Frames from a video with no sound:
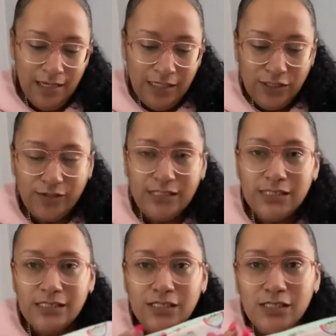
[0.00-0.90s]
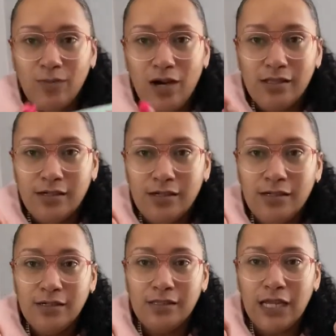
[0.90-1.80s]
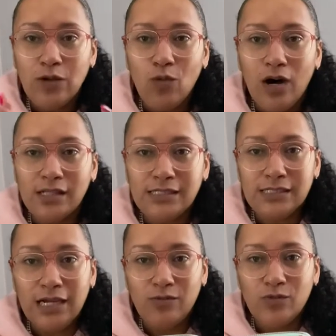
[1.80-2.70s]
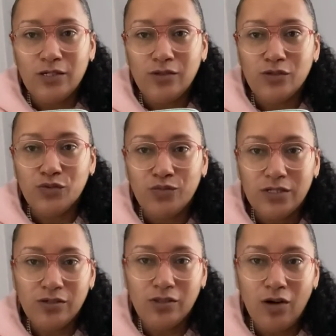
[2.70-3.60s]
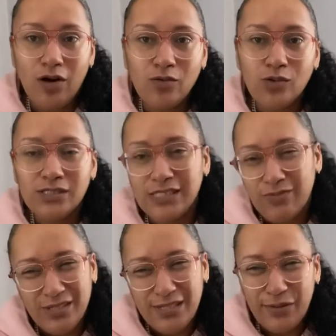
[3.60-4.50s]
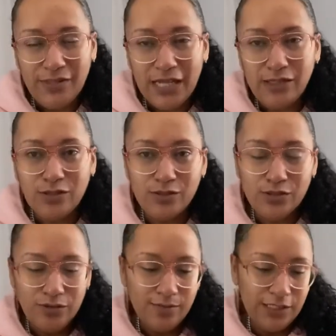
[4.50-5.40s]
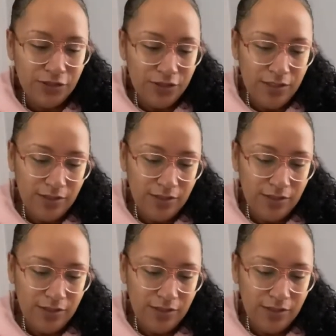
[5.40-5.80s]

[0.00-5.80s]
So this is a smaller like wallet. It's not one of those real long ones. I really don't like those too much.